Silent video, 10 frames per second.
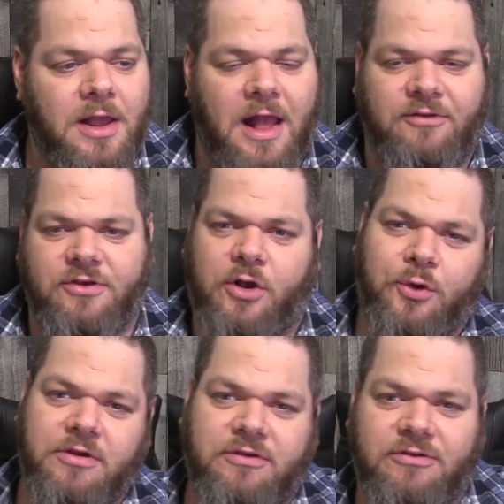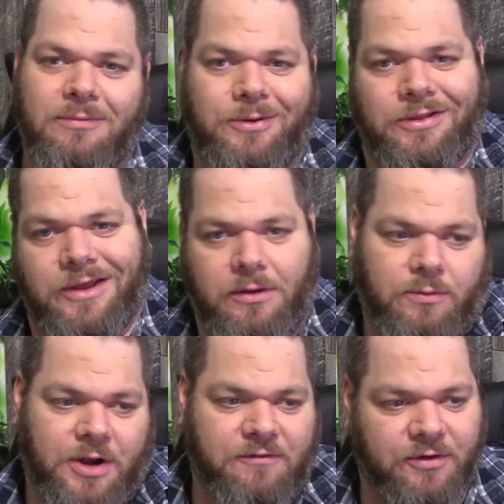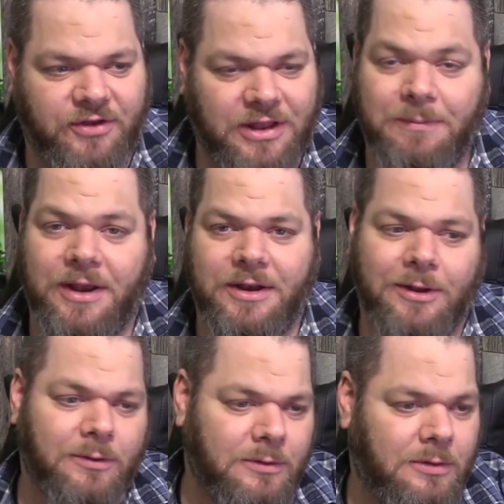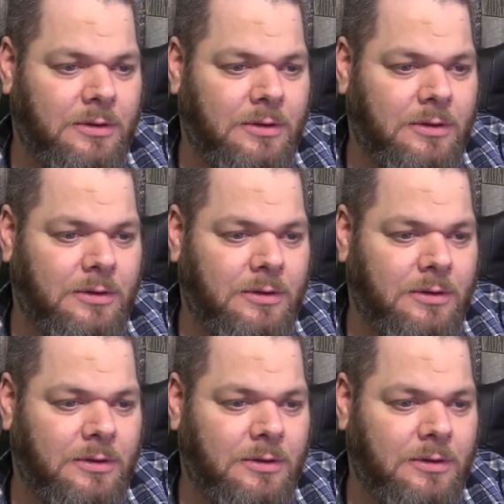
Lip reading: That's a criticism, but like, whatever, it's not that big a deal.